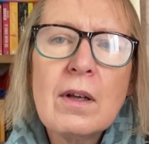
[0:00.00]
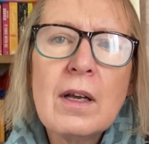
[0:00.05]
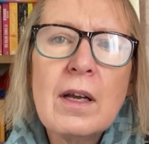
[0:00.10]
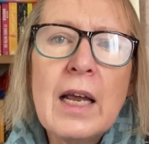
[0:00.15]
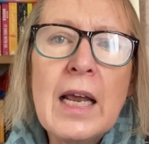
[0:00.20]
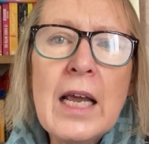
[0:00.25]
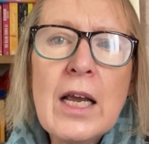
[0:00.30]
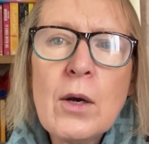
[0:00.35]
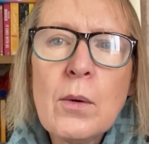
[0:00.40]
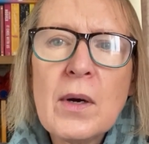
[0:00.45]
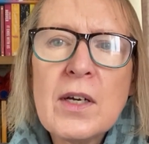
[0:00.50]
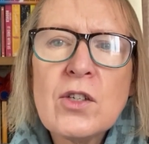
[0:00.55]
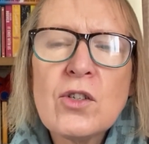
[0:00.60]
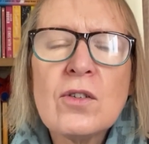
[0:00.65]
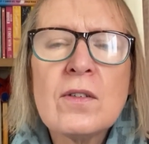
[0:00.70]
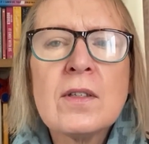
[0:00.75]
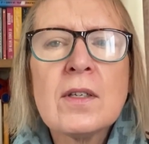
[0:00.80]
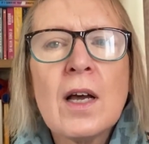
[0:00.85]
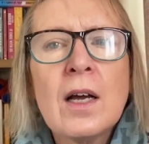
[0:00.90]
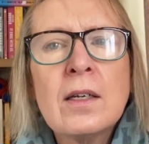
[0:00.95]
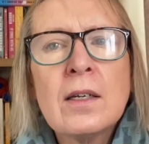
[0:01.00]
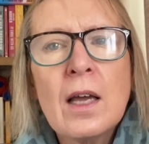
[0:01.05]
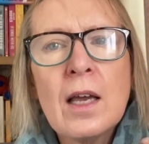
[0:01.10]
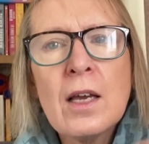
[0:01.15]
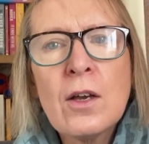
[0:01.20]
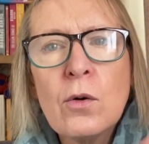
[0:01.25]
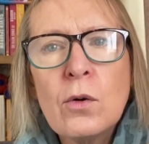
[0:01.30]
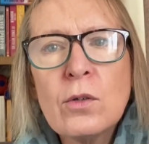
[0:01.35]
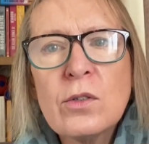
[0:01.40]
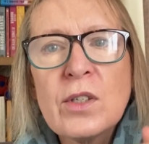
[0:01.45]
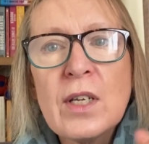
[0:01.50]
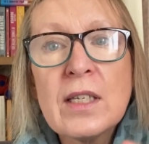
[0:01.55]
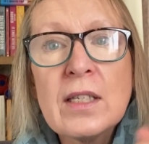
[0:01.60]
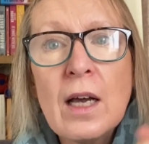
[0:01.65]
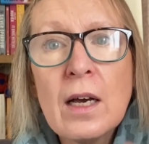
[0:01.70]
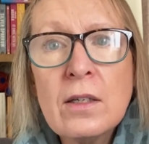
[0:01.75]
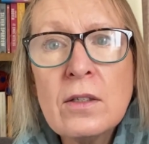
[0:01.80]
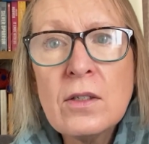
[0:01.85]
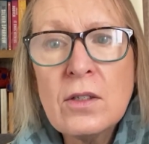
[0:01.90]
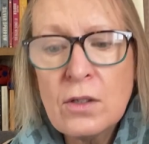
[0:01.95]
he questions, and it causes
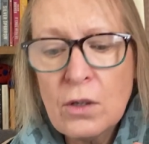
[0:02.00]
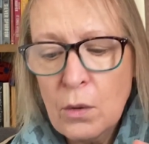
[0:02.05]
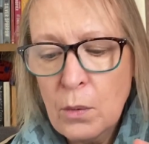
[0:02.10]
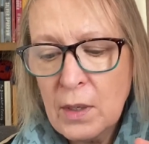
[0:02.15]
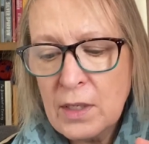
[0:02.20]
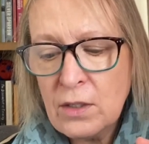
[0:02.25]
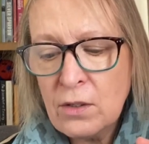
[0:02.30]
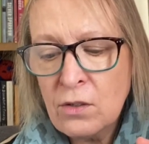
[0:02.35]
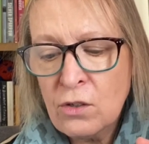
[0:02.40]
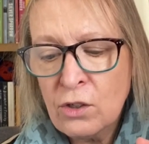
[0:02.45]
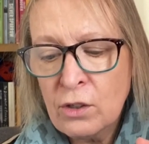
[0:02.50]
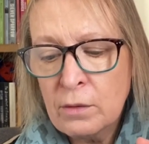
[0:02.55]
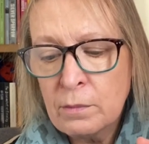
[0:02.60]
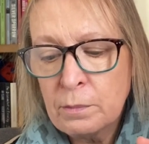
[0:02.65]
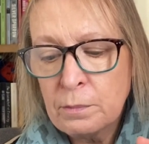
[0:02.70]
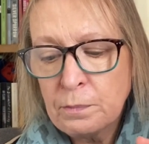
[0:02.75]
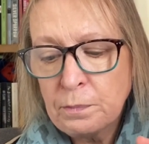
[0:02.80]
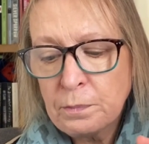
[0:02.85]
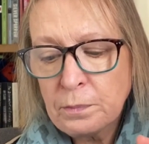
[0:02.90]
us to question